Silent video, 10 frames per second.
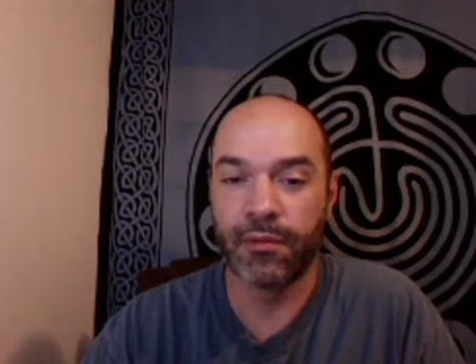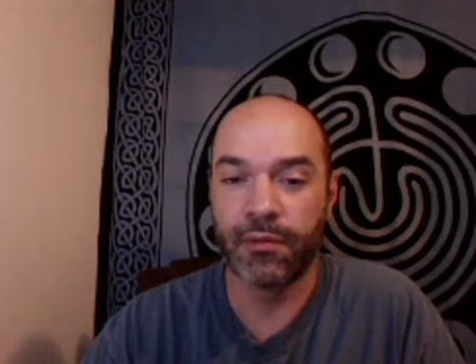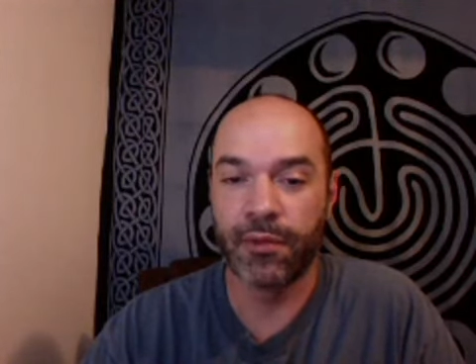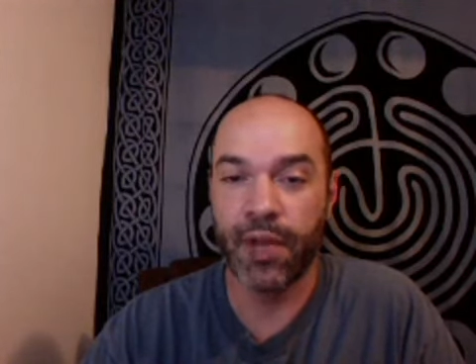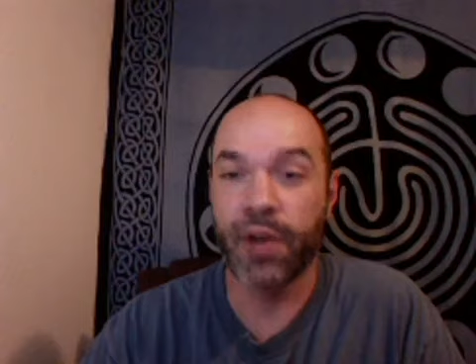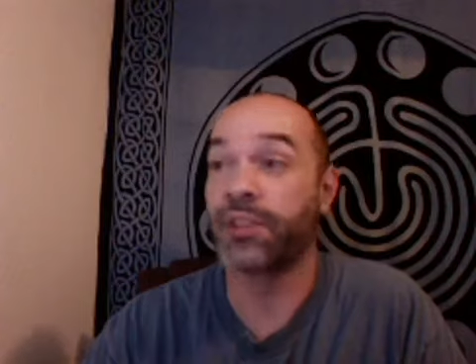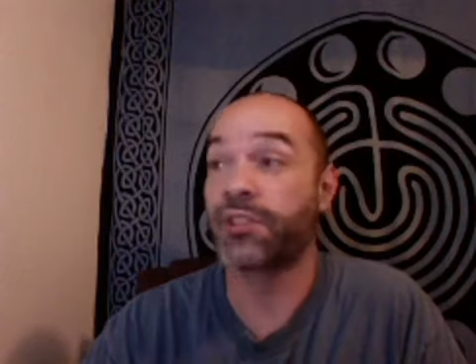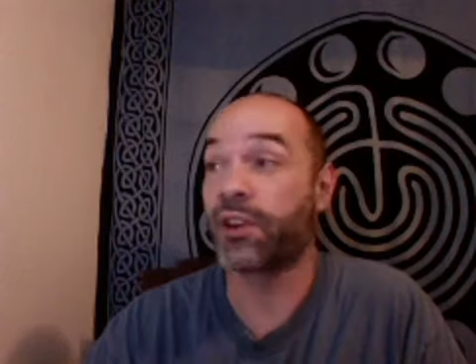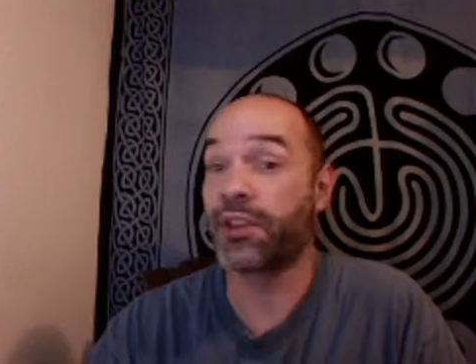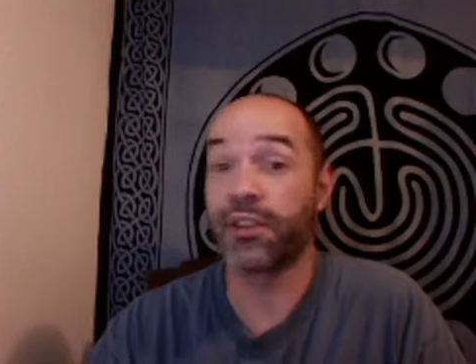Oh, it's
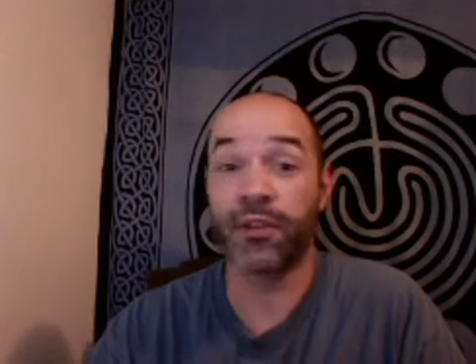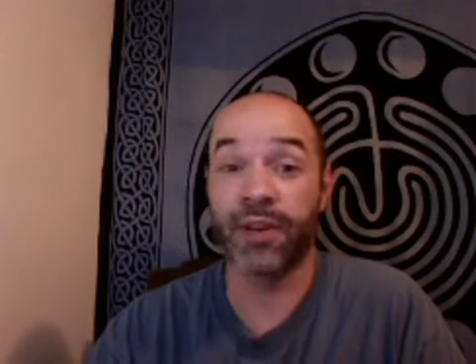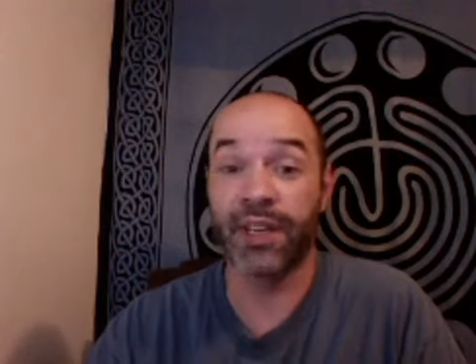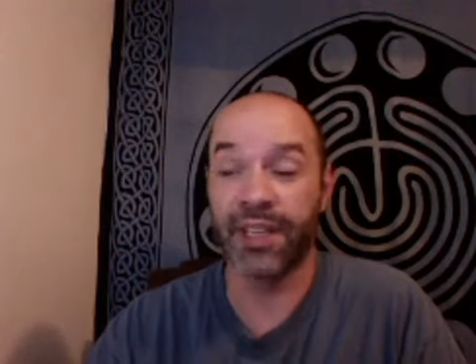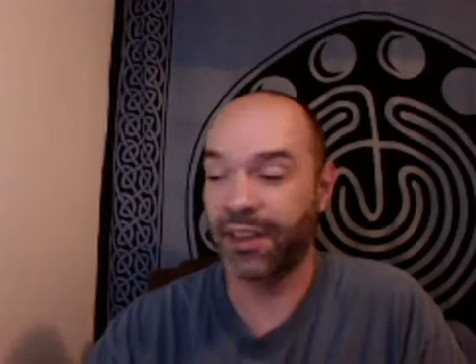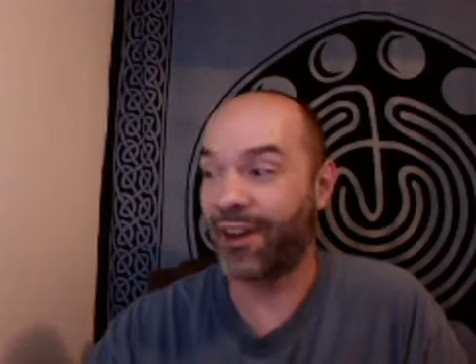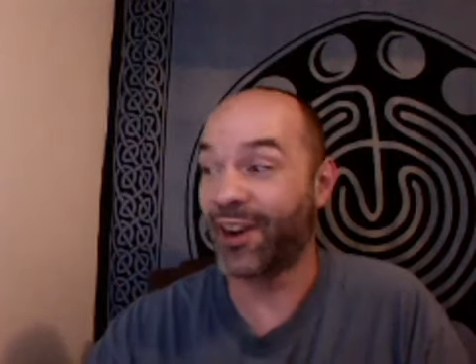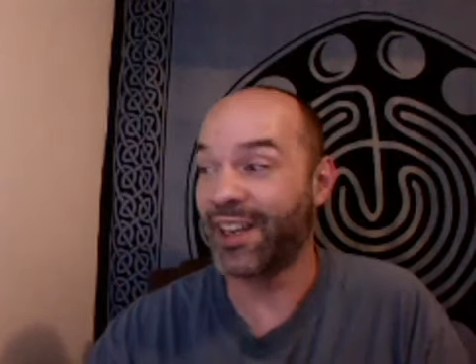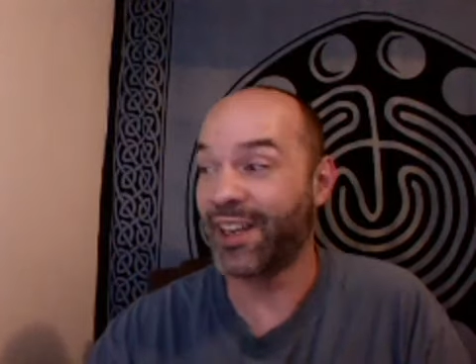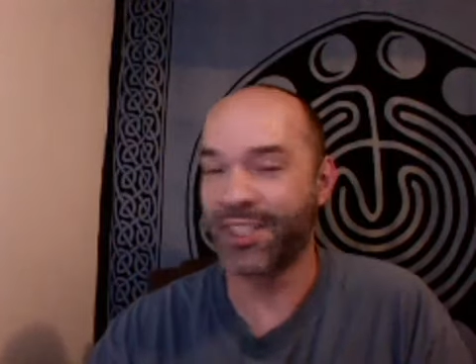starting already. All
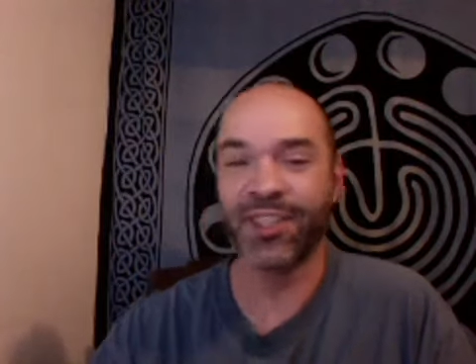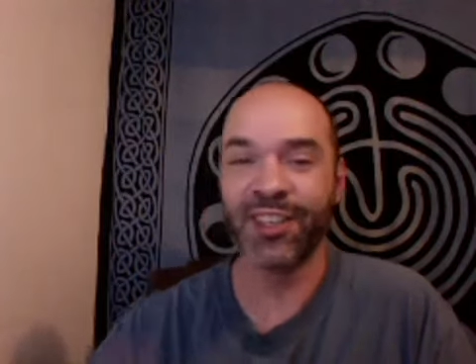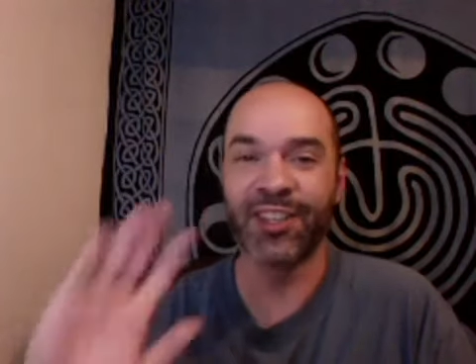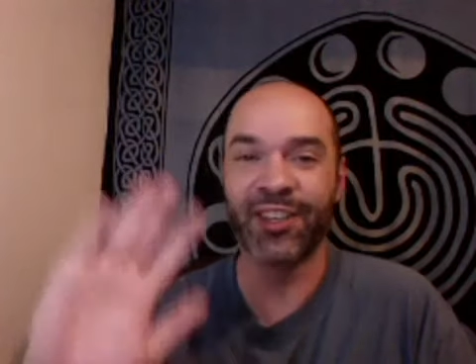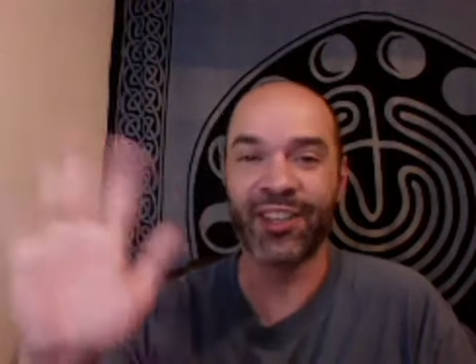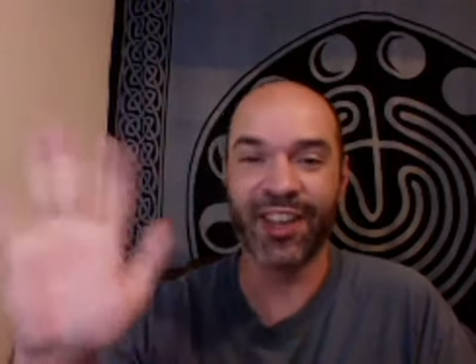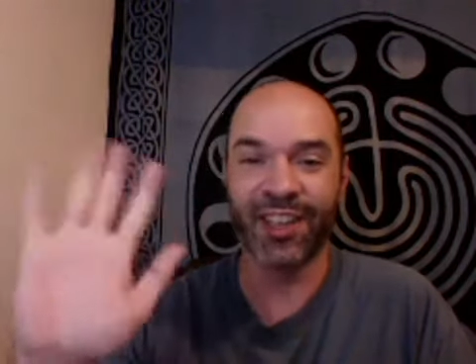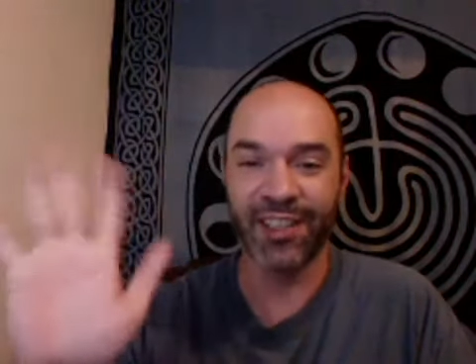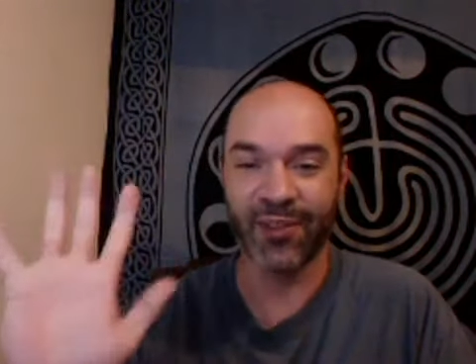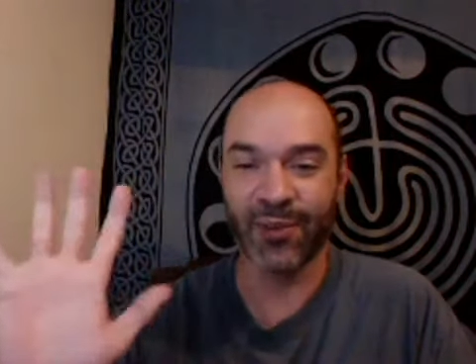right. Good
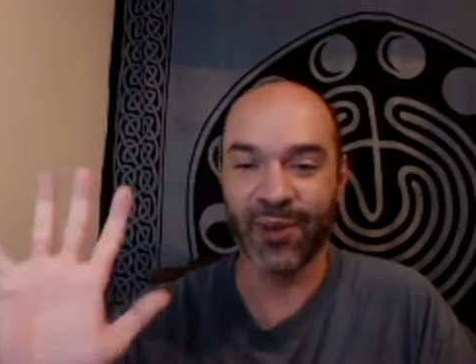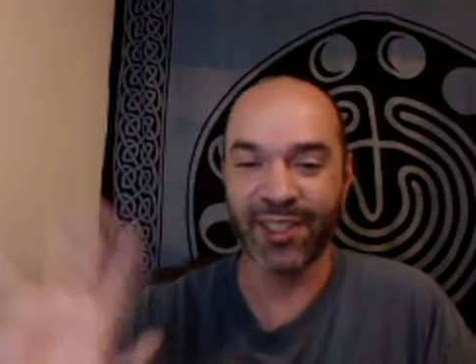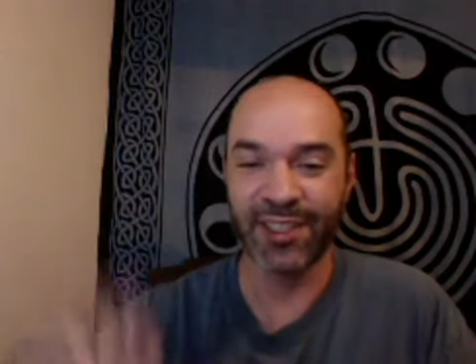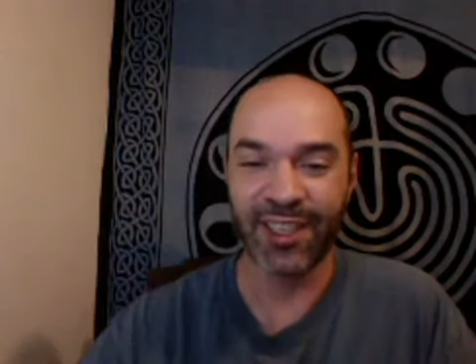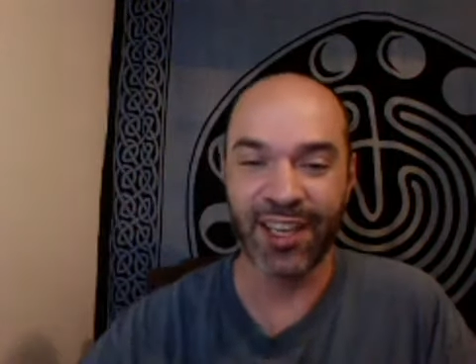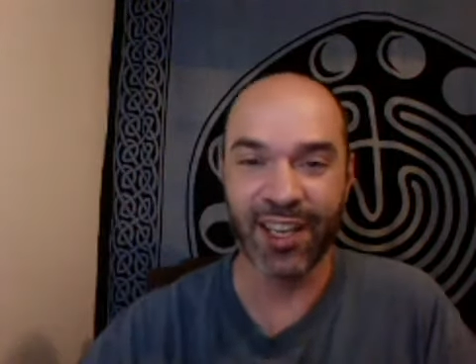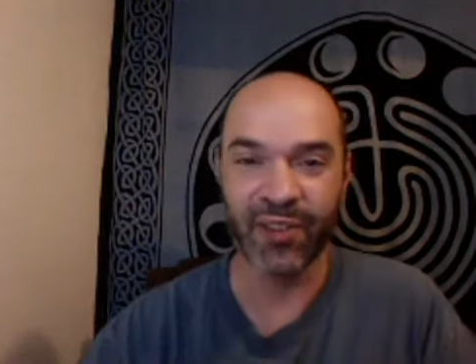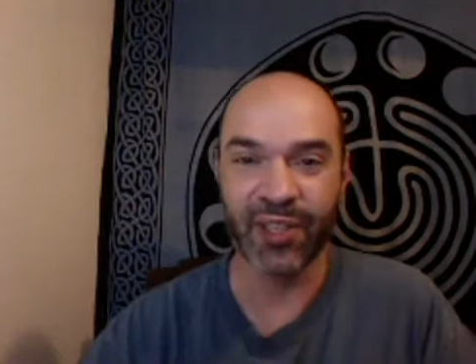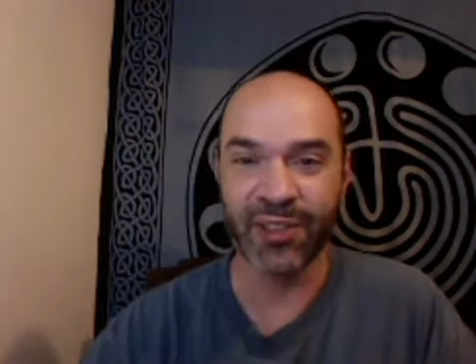night, everyone. I love you.